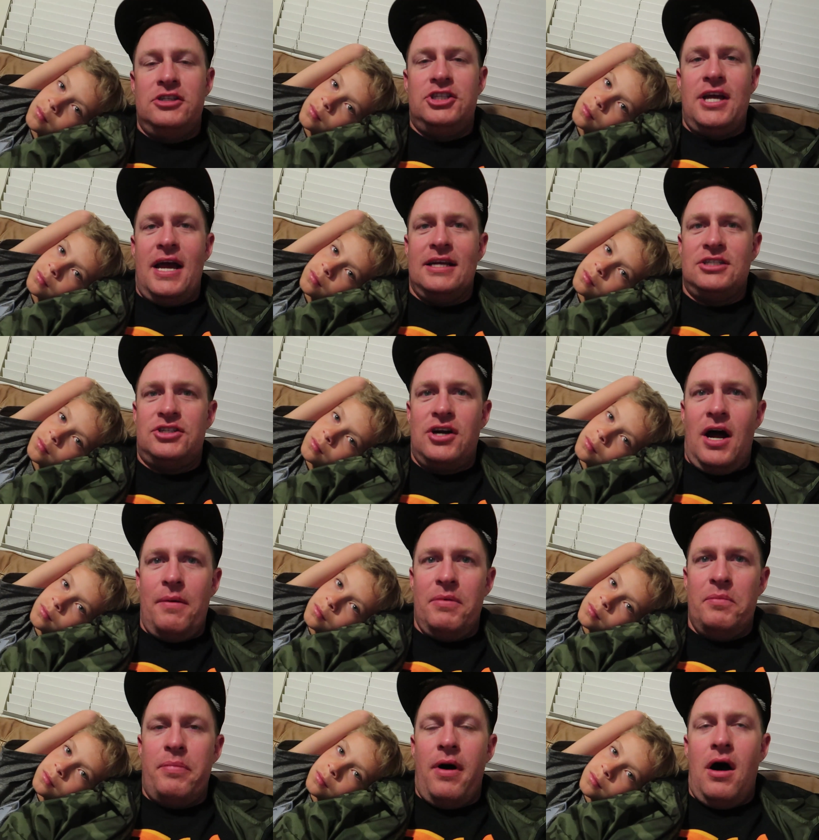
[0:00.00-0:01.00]
Speaker 1: the Jazz
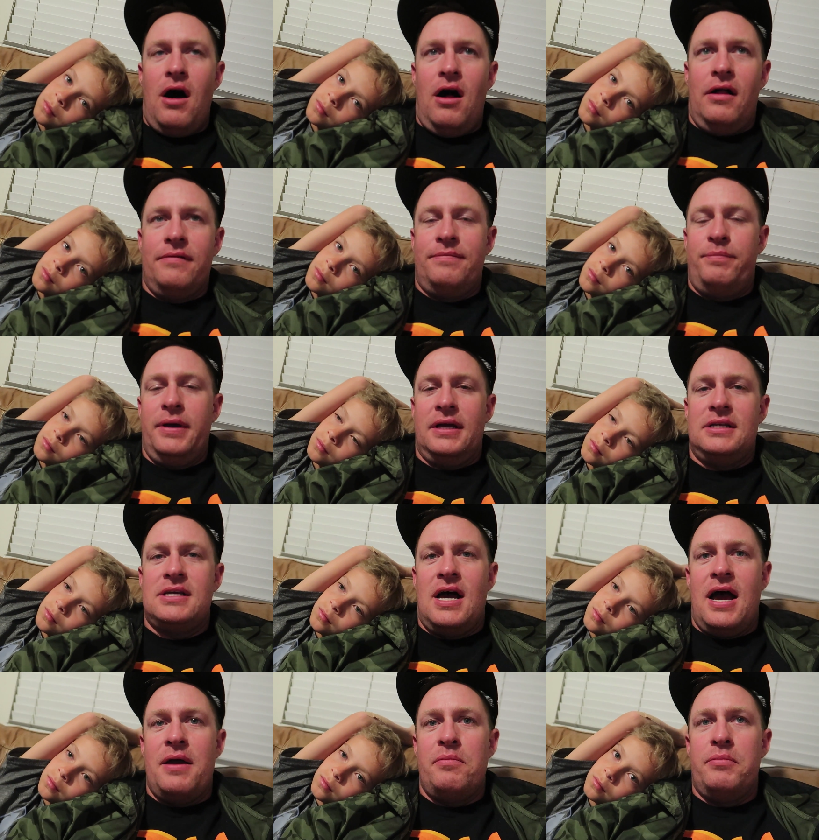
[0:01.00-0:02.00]
dropped the ball big
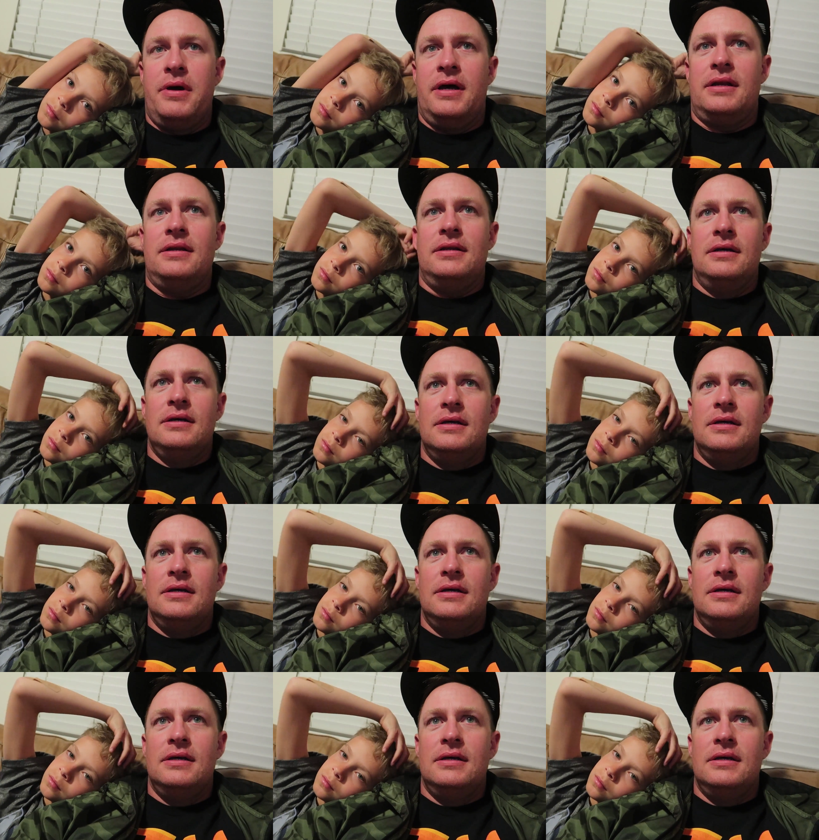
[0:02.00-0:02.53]
time, but